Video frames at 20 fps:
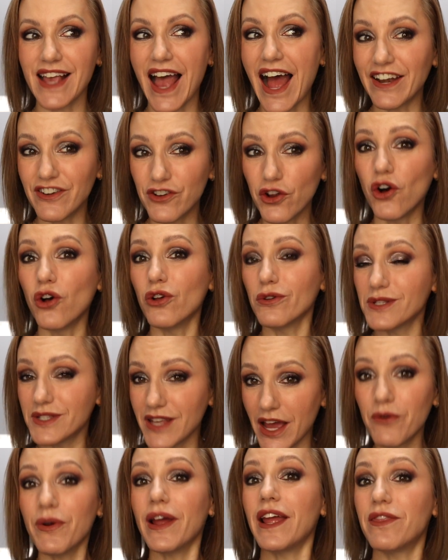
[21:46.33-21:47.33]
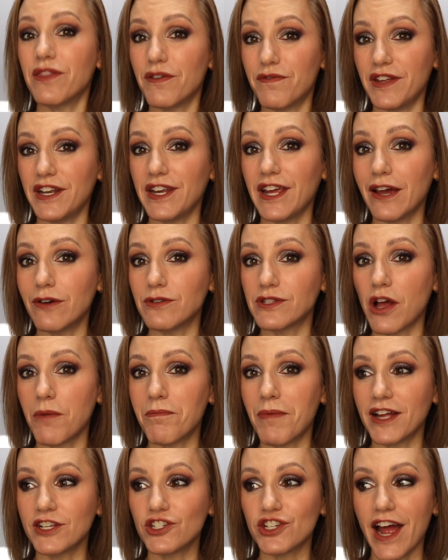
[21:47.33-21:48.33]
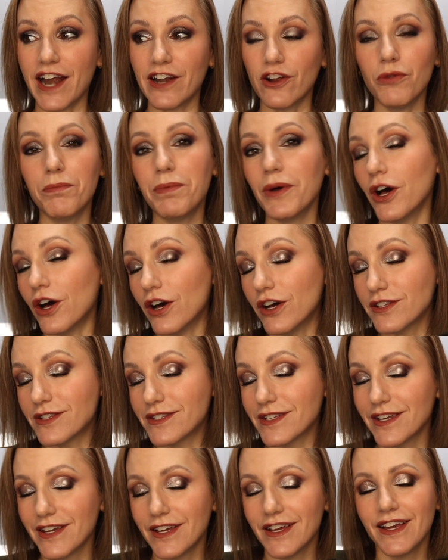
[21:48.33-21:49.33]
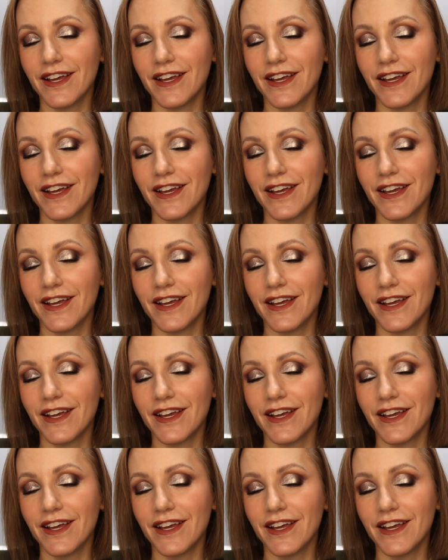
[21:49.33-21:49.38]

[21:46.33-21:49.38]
and also in the videos on my channel, but